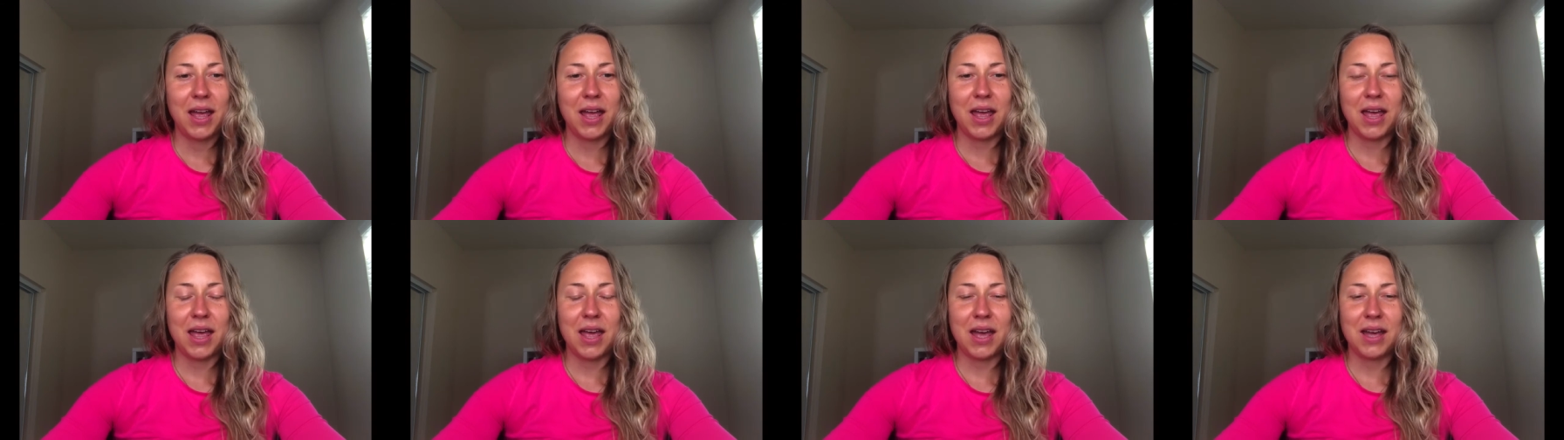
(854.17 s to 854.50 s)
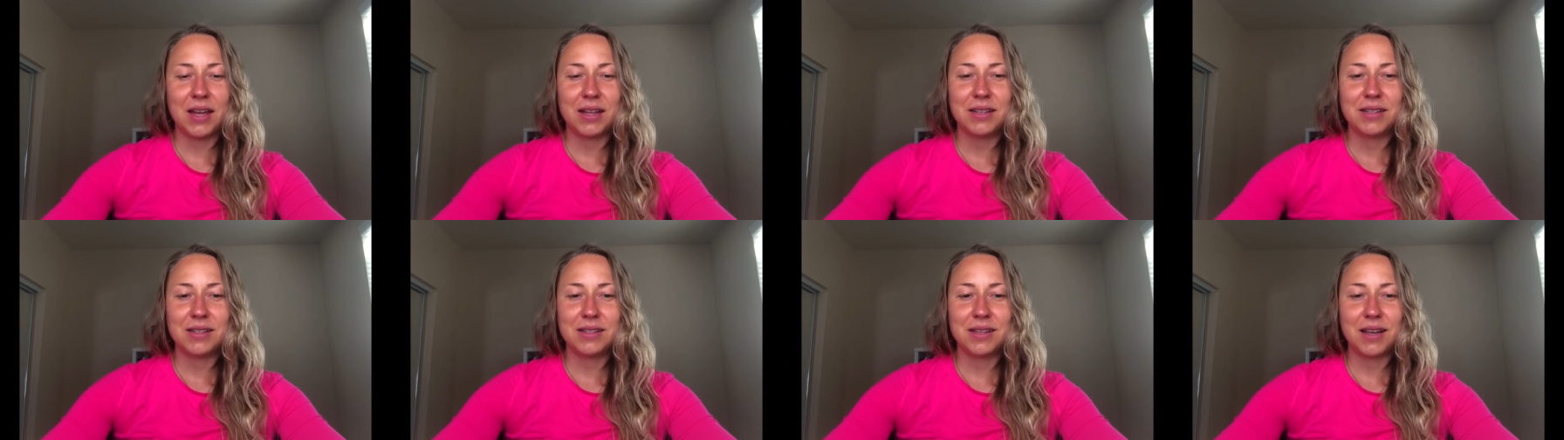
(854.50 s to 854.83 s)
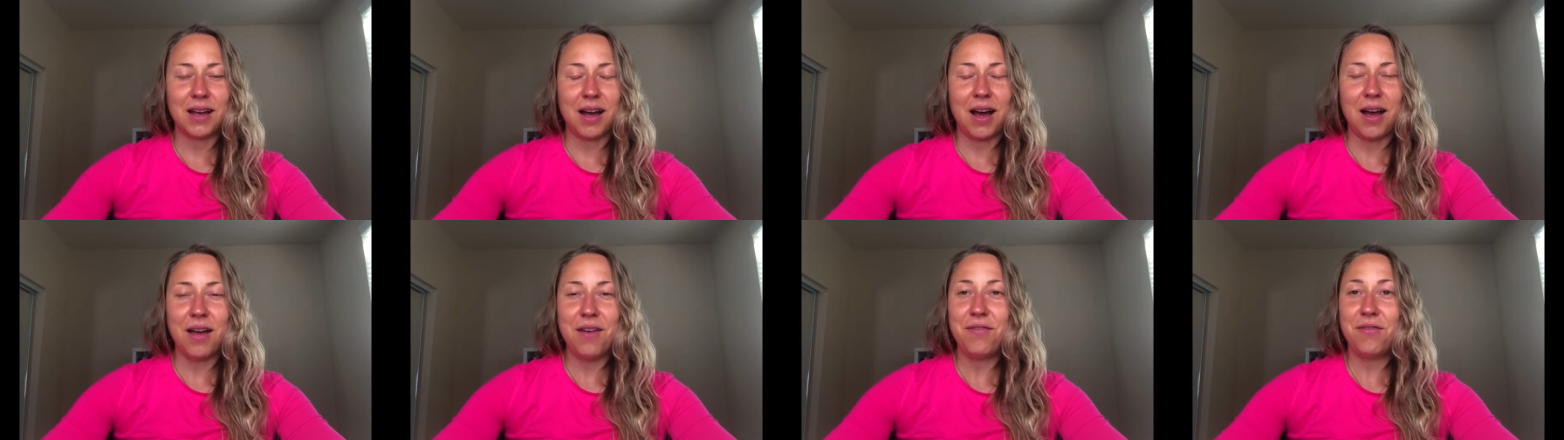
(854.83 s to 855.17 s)
and
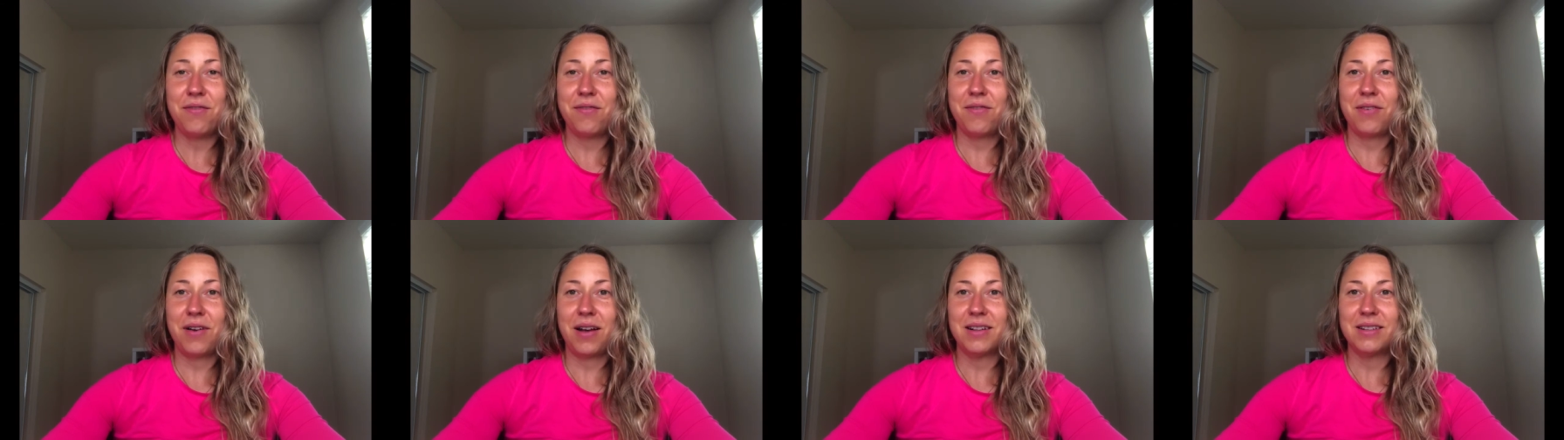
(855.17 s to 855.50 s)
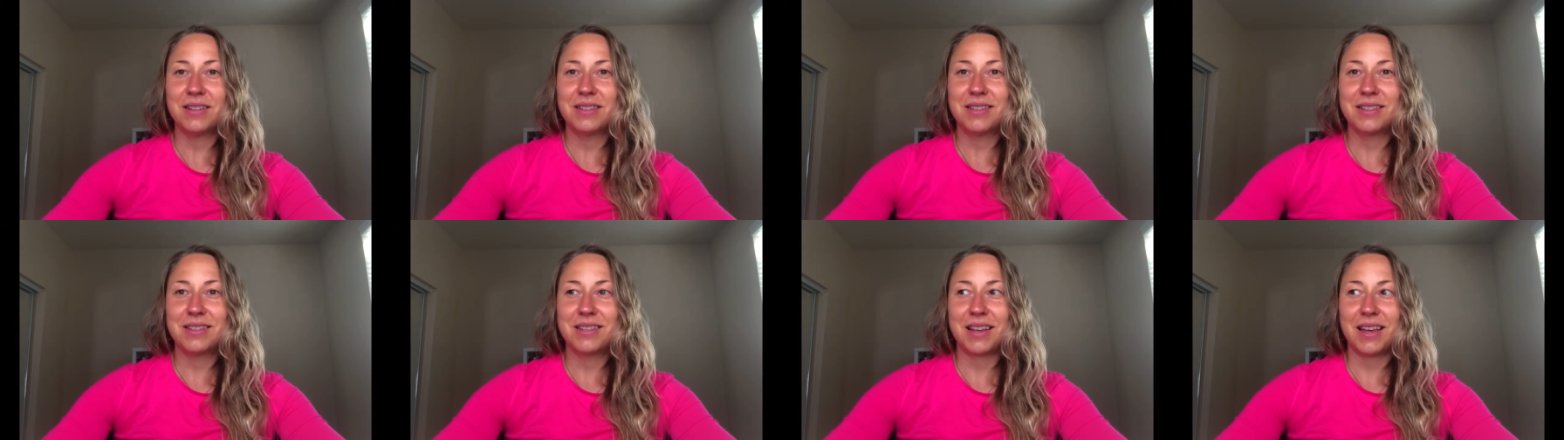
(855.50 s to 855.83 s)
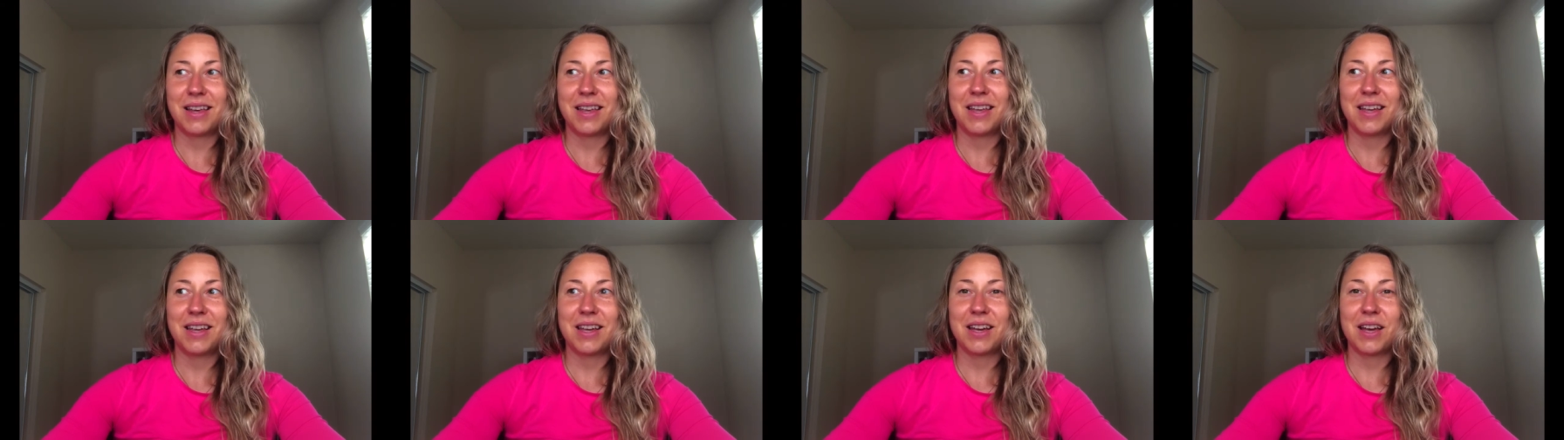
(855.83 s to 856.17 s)
I felt
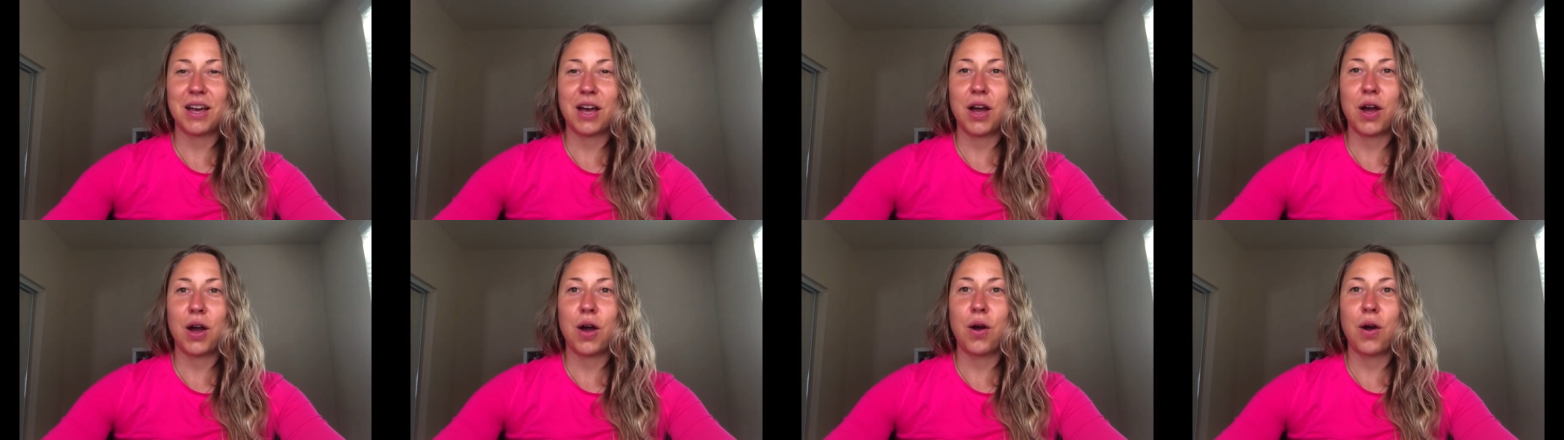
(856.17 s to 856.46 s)
like,